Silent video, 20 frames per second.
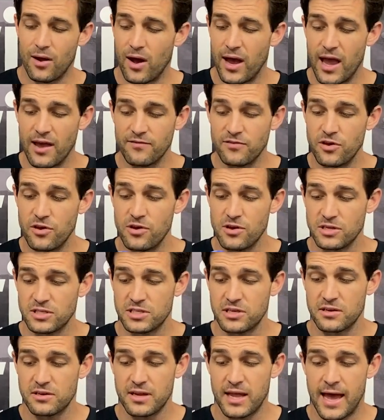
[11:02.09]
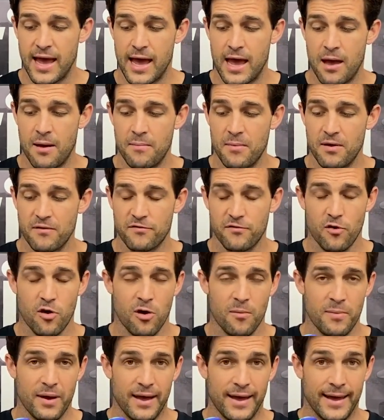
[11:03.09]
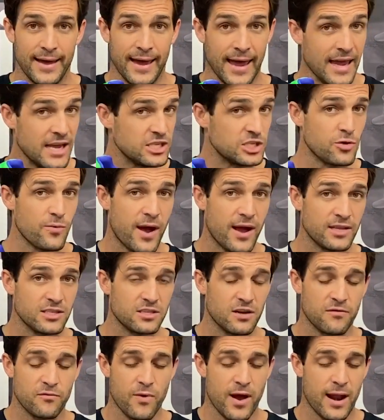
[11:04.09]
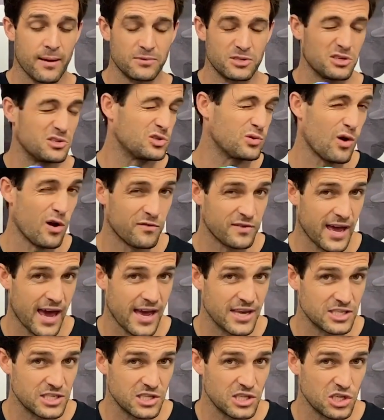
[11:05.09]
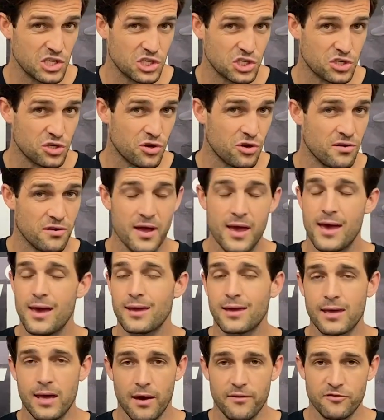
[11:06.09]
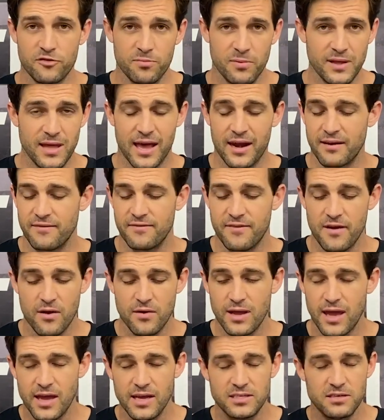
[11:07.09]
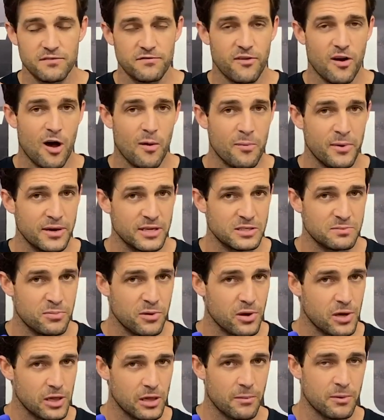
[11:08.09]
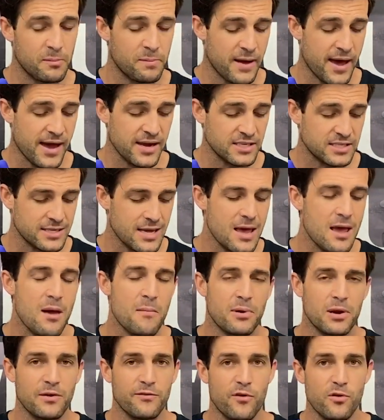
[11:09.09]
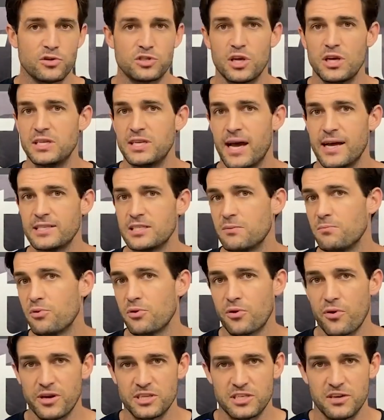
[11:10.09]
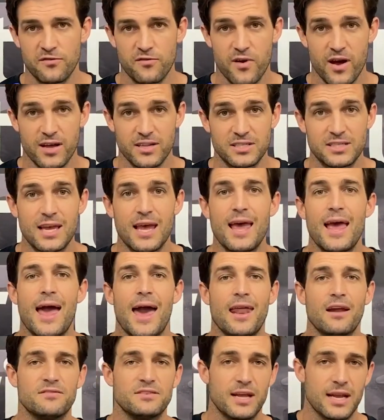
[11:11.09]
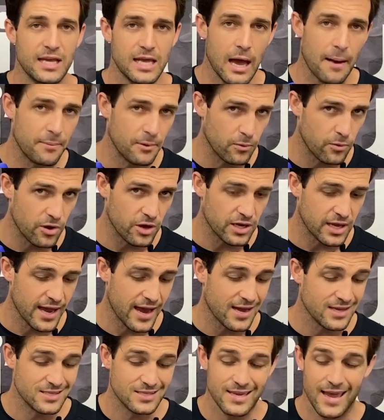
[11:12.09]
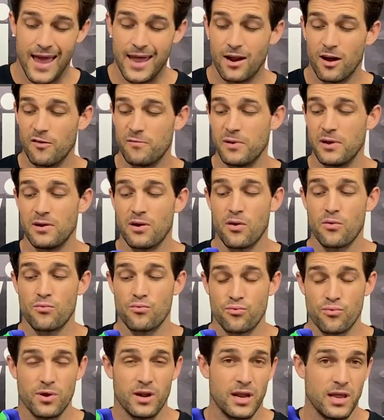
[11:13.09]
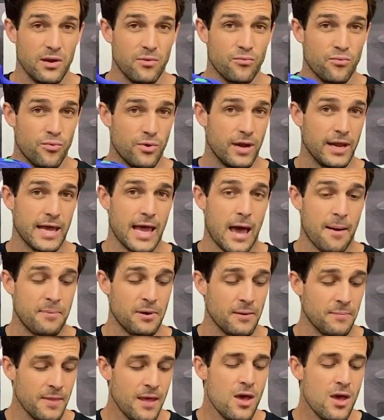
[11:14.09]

I have used it from easy runs. I've run up to 12Ks in this shoe comfortably at a very easy 5 minutes per kilometer pace, but I've also done some progressive runs and I've done a couple of workouts and I've been really, really happy.